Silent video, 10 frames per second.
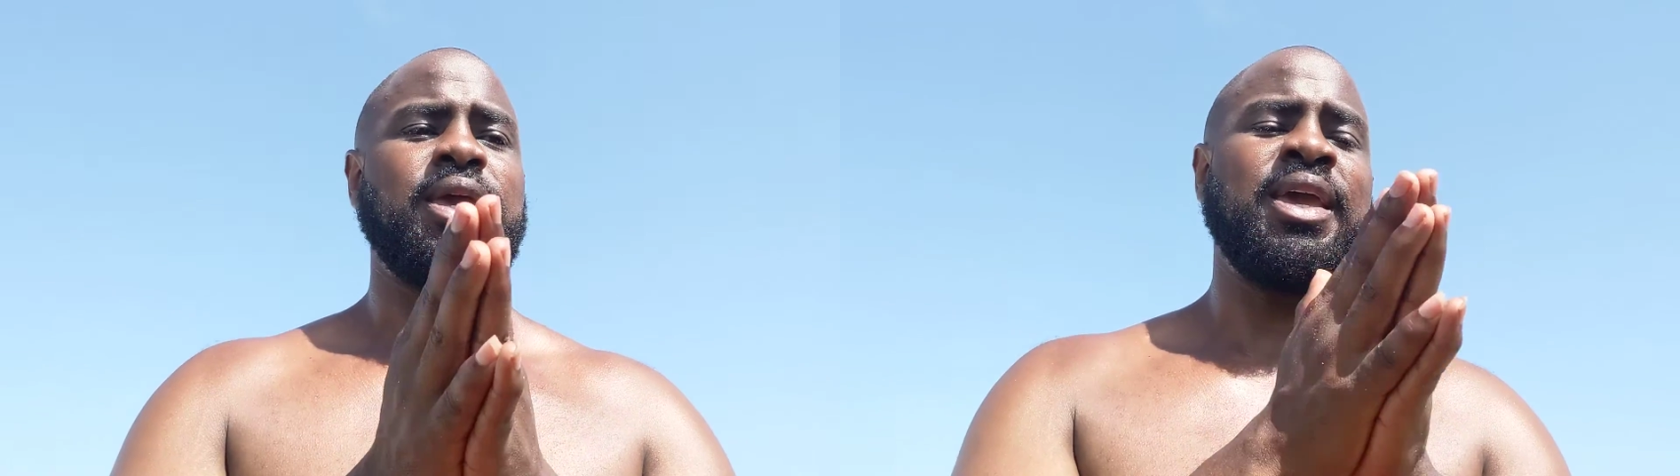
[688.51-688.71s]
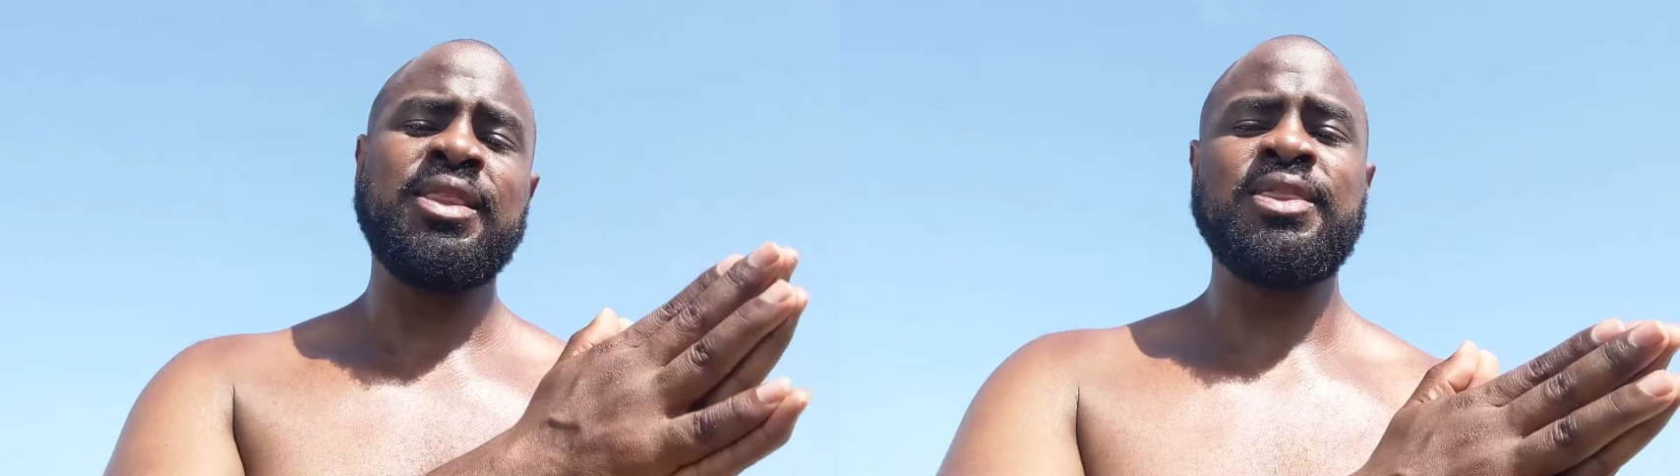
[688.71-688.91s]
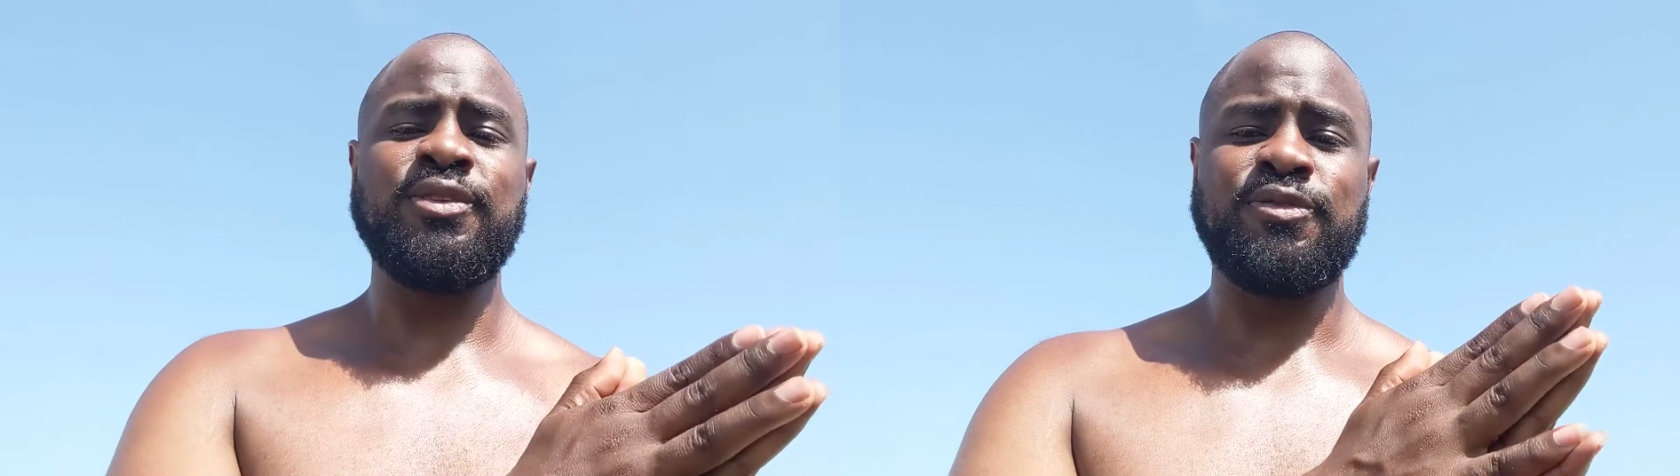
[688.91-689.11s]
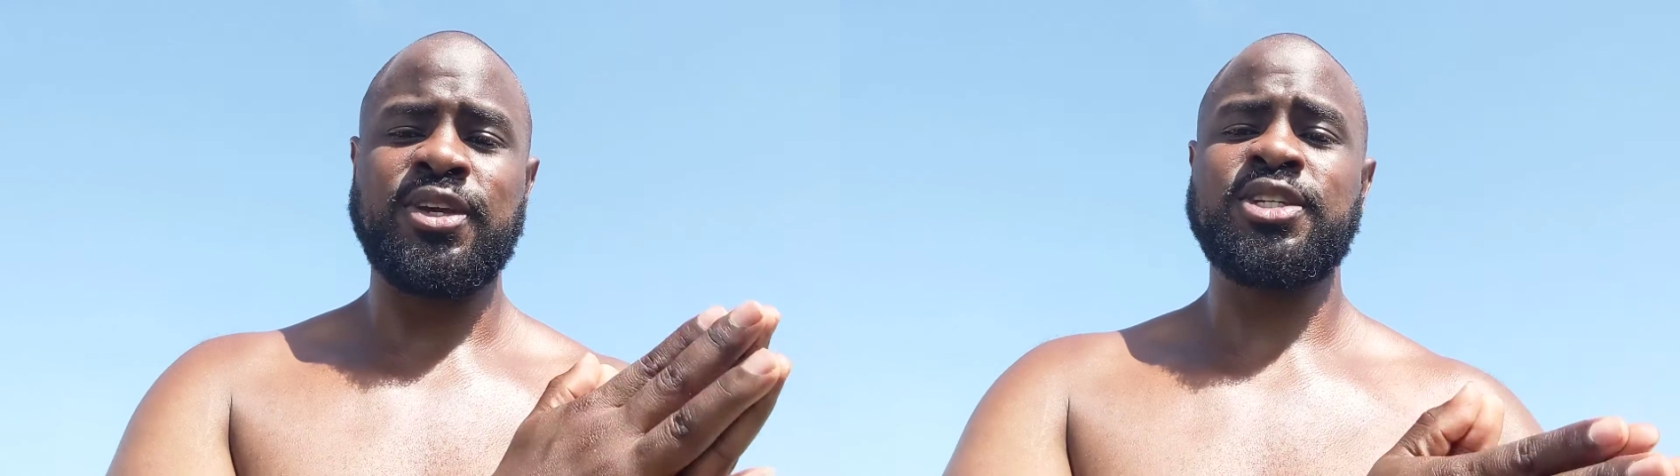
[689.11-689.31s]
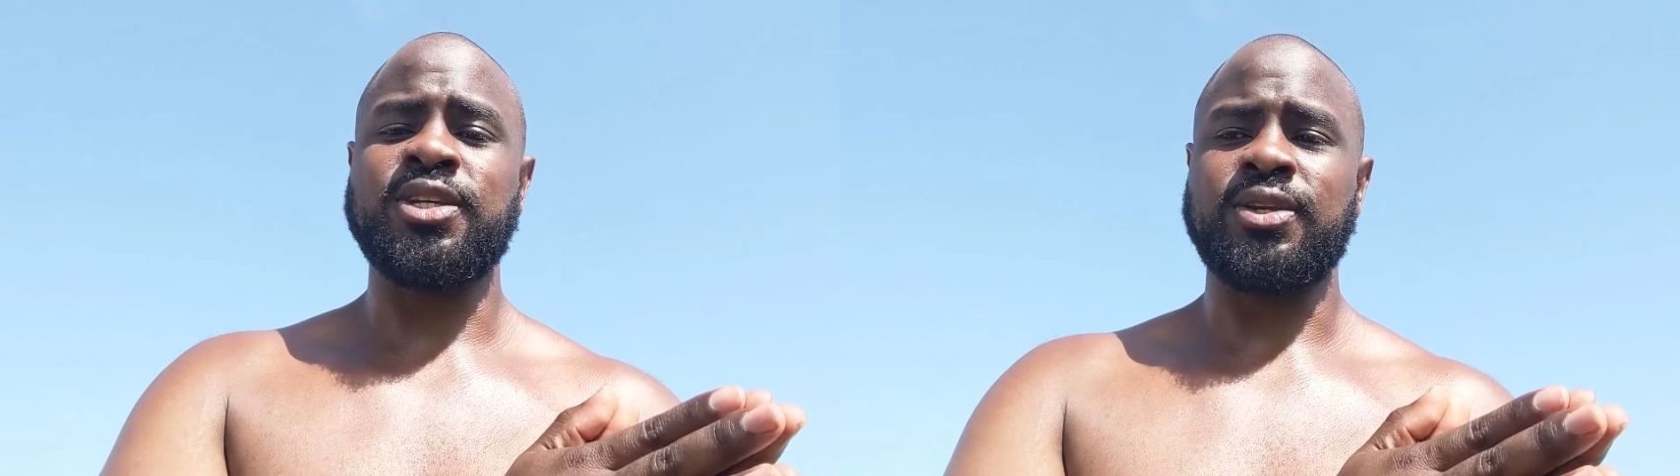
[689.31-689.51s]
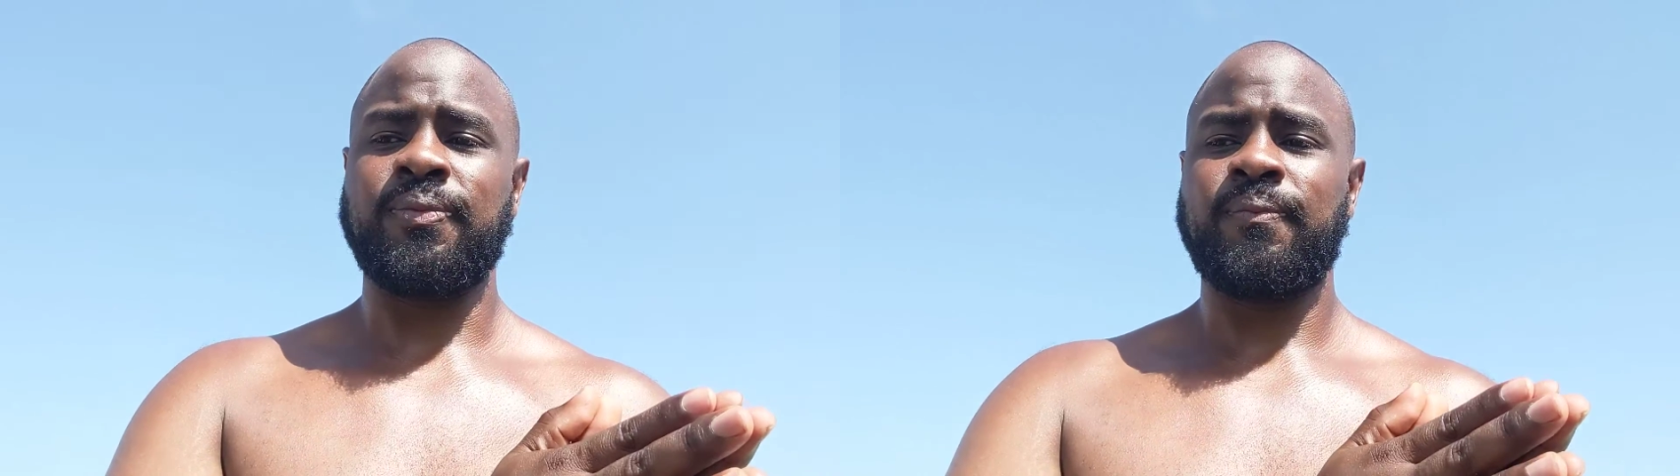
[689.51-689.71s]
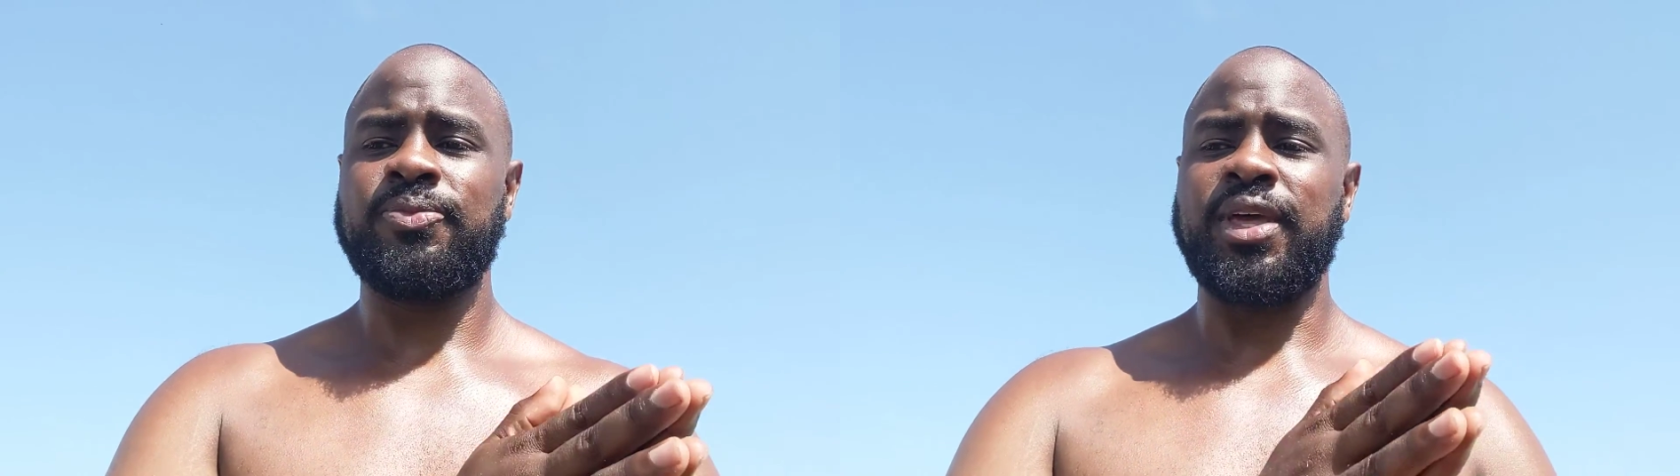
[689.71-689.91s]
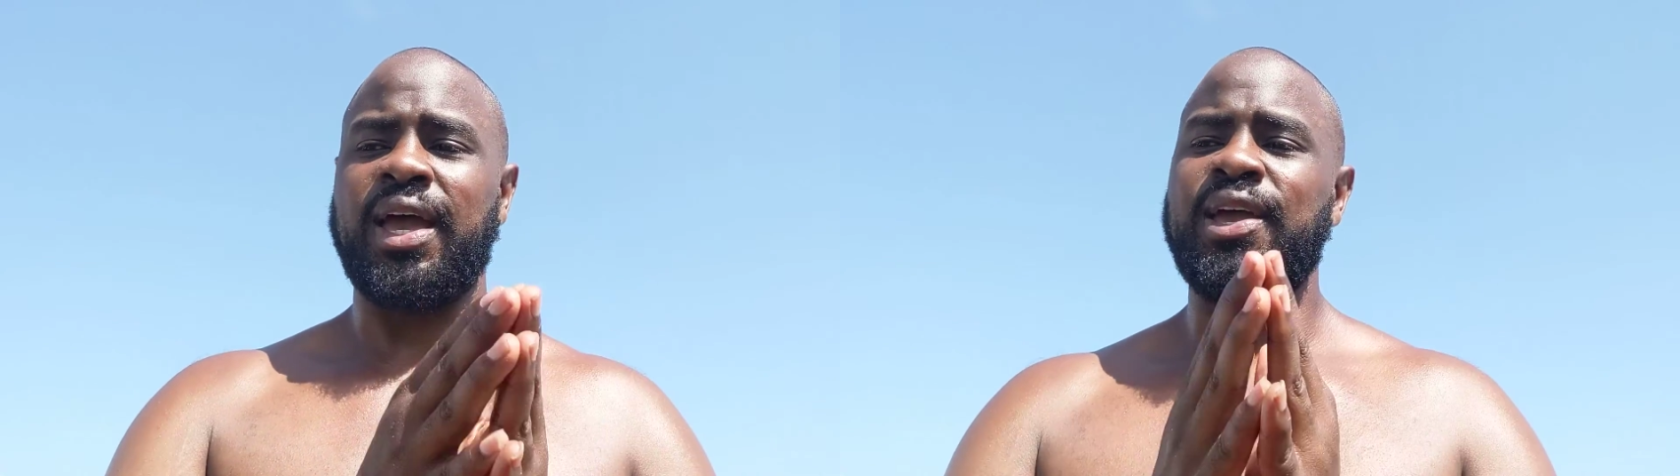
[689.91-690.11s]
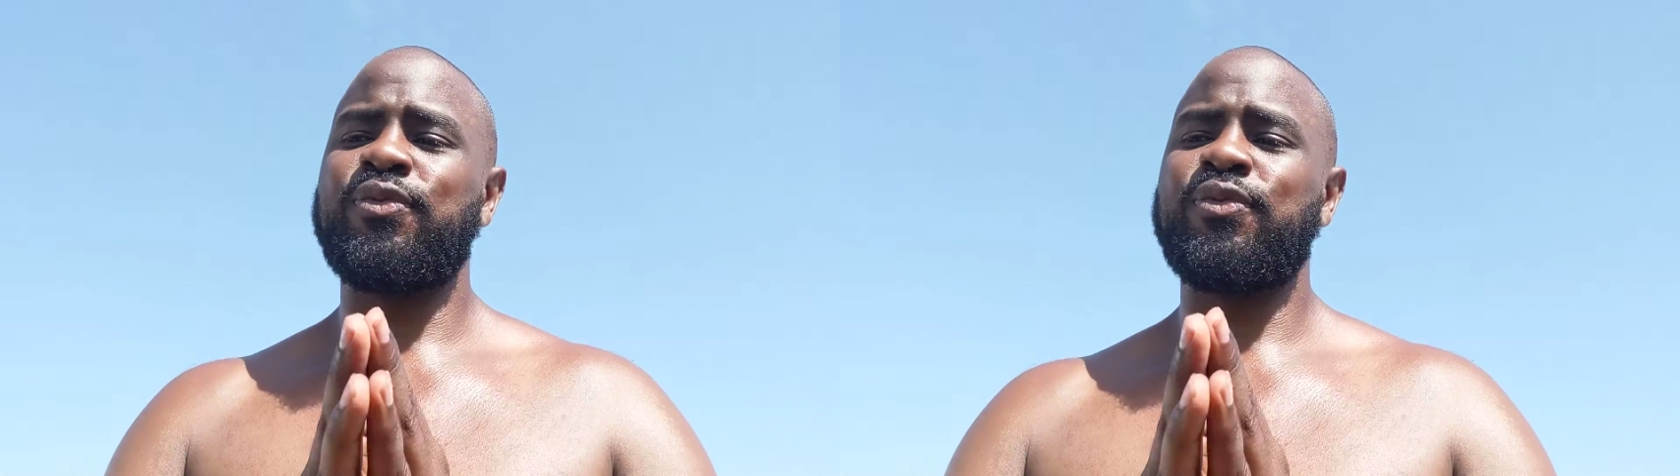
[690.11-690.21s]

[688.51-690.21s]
in the vision that